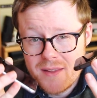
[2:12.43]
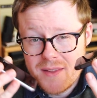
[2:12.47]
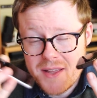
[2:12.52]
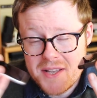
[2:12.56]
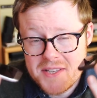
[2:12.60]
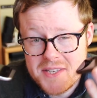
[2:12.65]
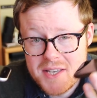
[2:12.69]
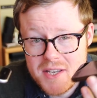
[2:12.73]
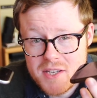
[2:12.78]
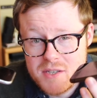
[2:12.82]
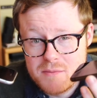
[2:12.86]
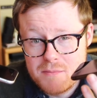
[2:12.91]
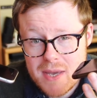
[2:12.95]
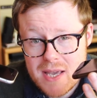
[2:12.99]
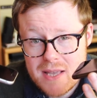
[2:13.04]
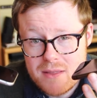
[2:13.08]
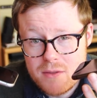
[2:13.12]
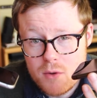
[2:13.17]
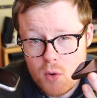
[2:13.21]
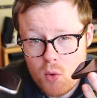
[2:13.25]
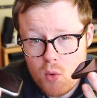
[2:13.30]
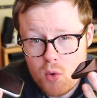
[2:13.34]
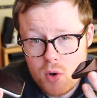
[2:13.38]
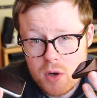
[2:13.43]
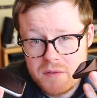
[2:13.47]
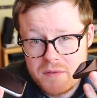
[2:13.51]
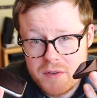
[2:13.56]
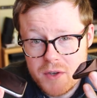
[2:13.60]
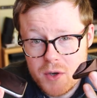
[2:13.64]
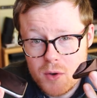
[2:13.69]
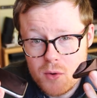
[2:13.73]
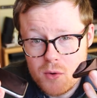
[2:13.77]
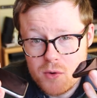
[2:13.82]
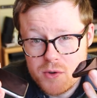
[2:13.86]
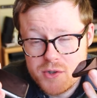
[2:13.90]
That does mean that all of
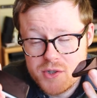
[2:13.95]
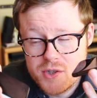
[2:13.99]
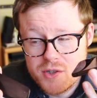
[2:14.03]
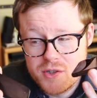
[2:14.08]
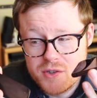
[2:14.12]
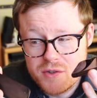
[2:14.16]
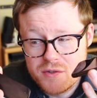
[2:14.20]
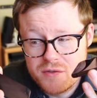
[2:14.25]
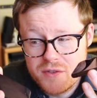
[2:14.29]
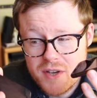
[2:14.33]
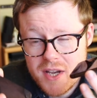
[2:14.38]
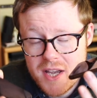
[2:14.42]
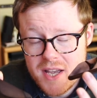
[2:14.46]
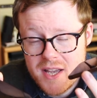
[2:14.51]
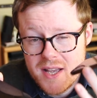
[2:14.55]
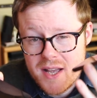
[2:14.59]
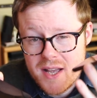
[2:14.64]
your sort of